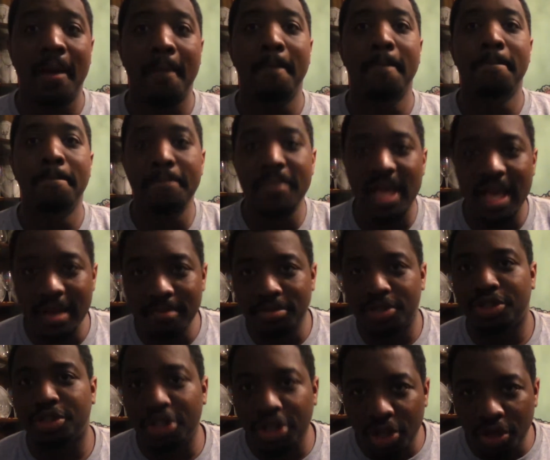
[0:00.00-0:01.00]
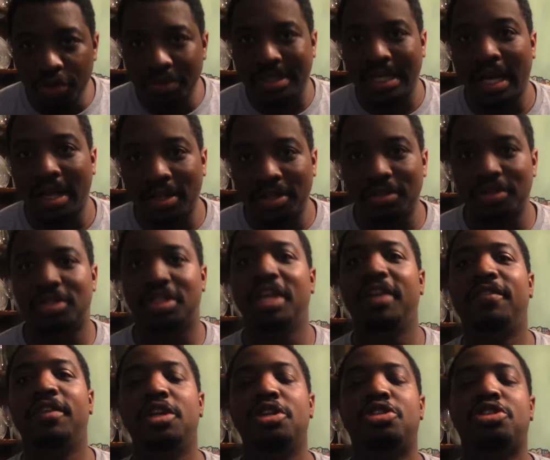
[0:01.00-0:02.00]
MCU
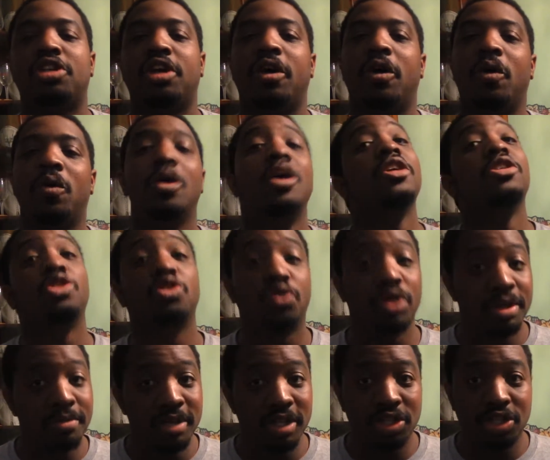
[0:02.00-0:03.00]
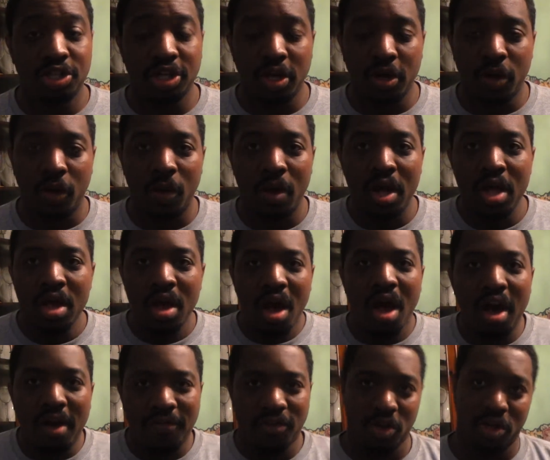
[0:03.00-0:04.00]
TV show, streaming show
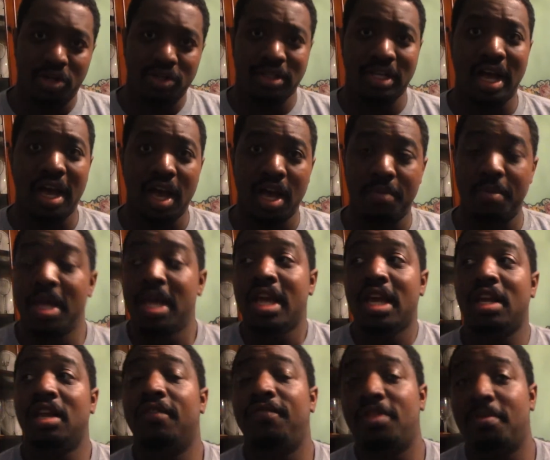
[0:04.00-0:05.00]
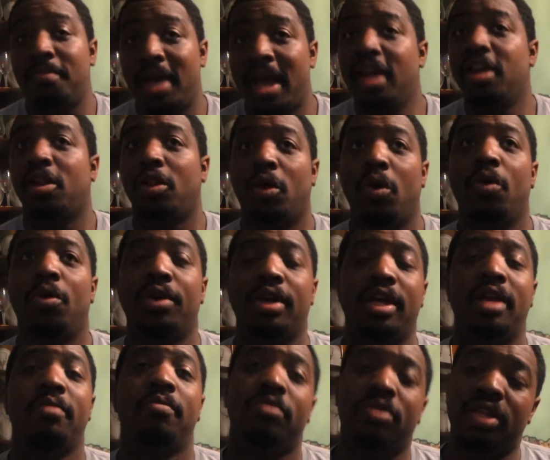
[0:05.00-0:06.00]
of all time. And if The
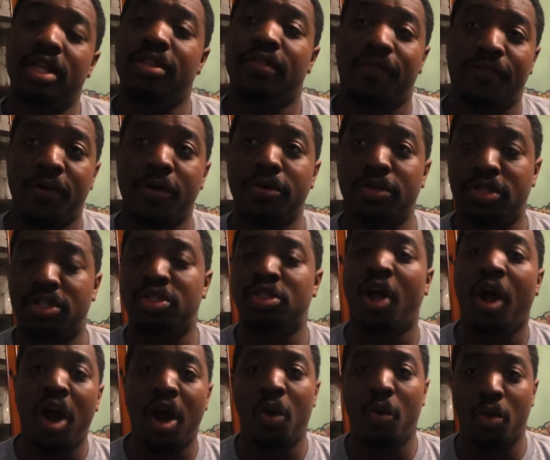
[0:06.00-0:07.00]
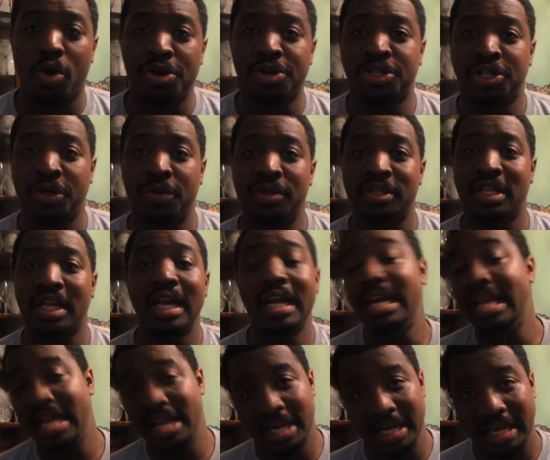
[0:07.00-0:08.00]
Mandalorian, the first Star Wars show, is
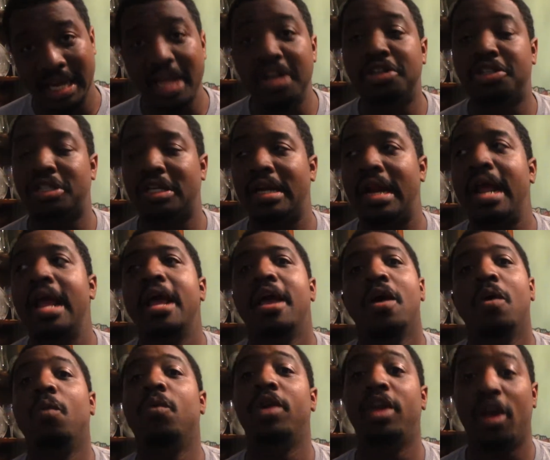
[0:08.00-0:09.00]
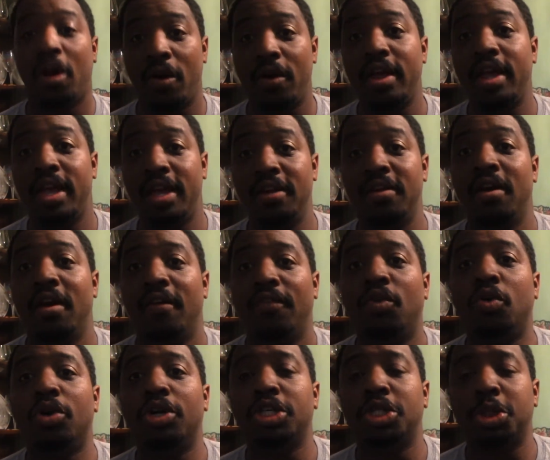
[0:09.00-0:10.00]
any indication, we are in
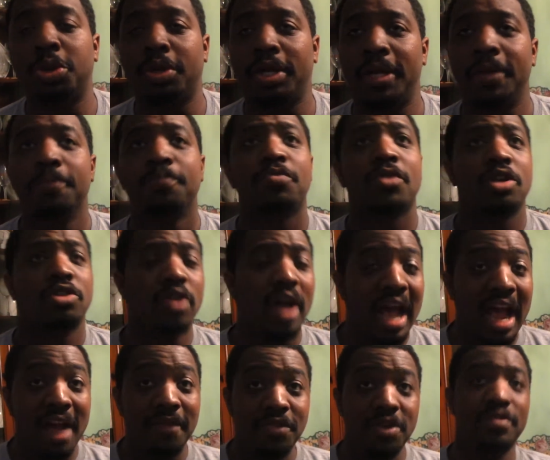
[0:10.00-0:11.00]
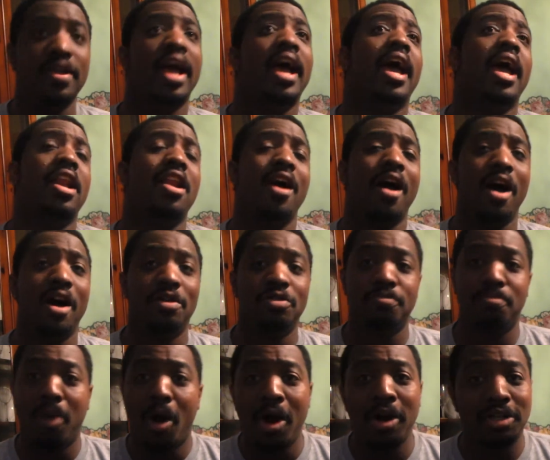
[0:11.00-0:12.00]
for a treat. So after that,
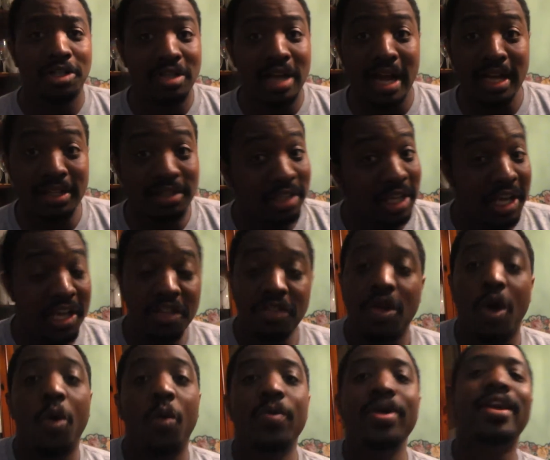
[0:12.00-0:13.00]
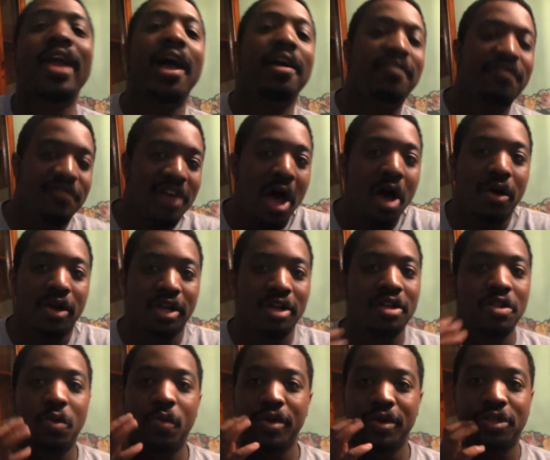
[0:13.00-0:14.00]
March 19th, we got Falcon
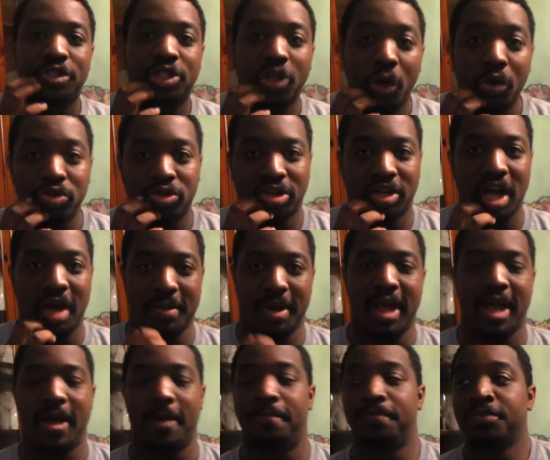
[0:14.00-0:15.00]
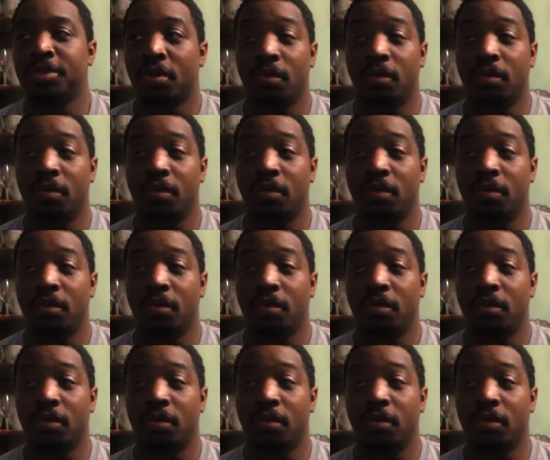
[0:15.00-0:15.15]
and the Winter Soldier coming out.